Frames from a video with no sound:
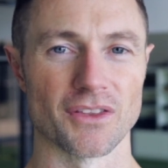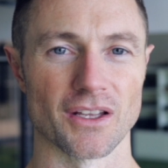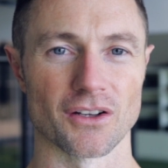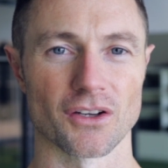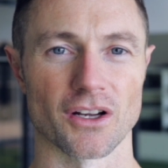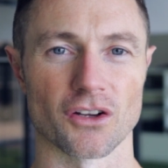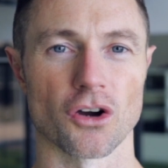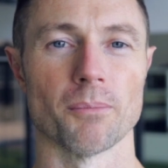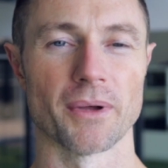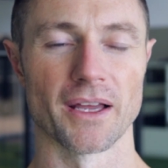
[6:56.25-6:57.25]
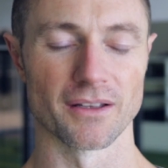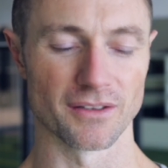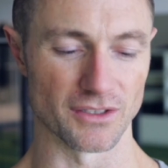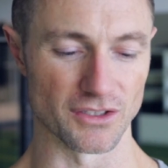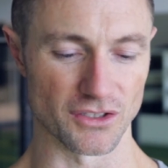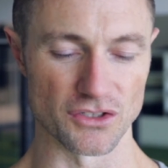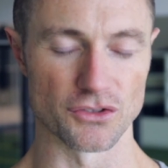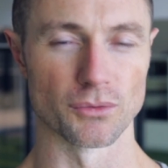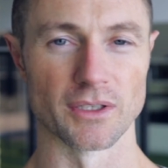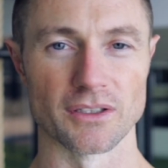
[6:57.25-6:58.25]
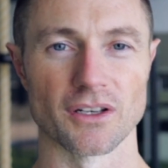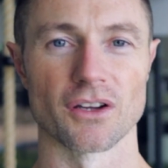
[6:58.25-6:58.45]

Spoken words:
that are kind of compound that you can do in